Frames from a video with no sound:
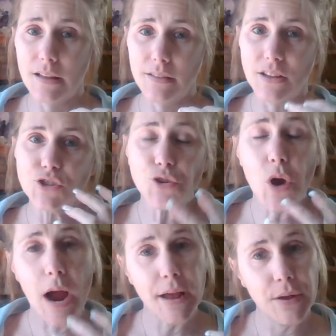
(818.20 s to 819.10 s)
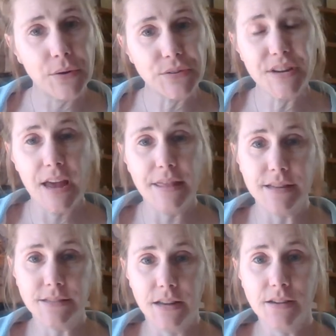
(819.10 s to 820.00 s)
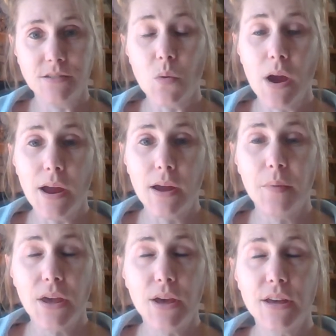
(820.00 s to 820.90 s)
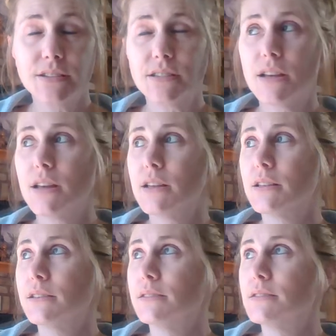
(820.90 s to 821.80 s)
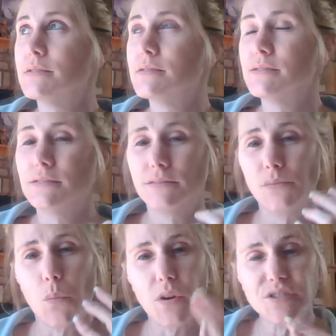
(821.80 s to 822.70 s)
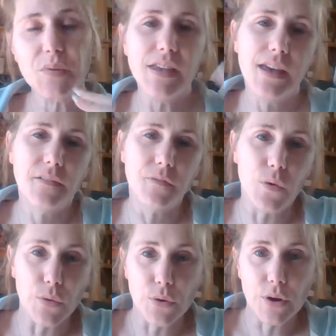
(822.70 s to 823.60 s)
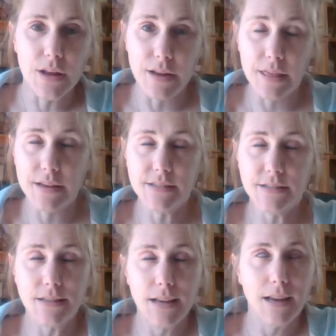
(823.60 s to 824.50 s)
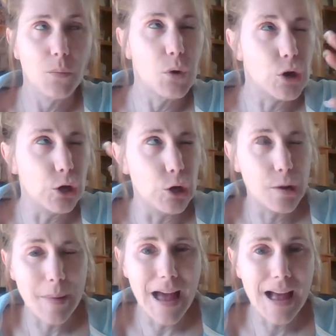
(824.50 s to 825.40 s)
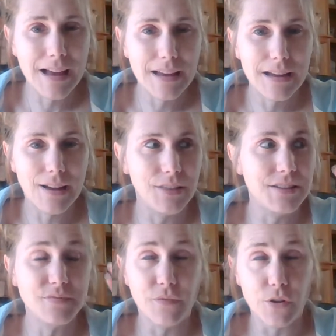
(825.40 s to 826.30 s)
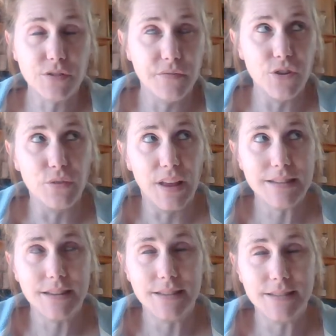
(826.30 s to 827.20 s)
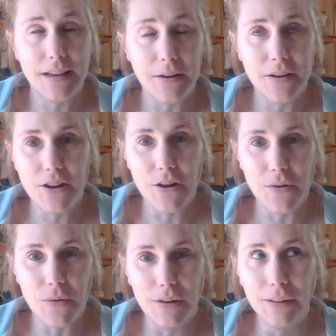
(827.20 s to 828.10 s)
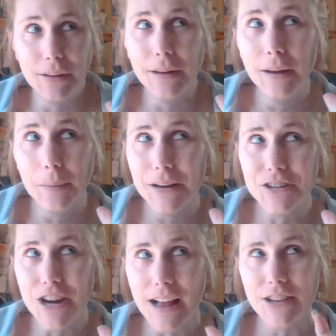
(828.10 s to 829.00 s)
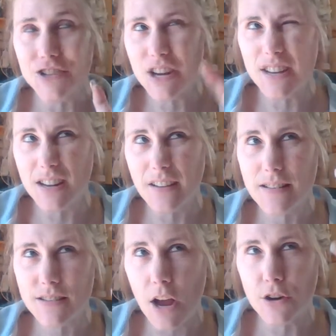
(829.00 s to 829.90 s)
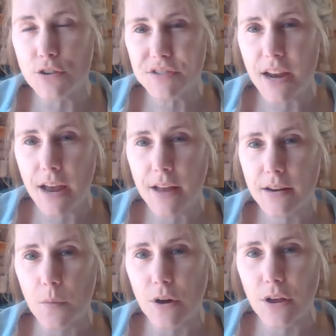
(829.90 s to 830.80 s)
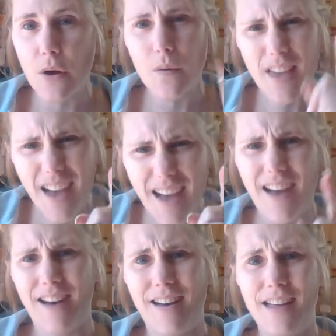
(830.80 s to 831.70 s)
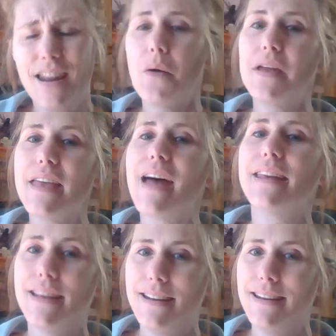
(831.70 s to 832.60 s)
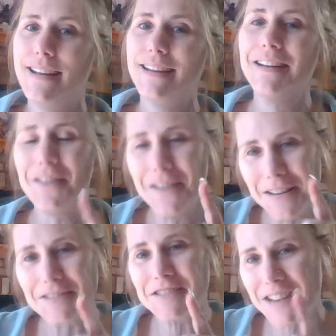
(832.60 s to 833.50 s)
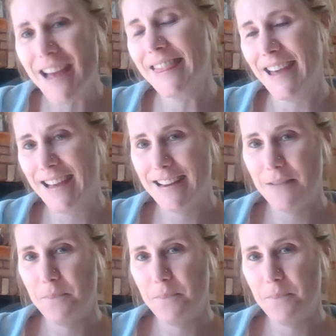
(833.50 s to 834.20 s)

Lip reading: Let's try to understand these things, okay? Because once we get further into this, we're going to look back on these first few lessons that are, a little bit challenging to understand, and we're going to go, yeah, now I get it. Now I understand that.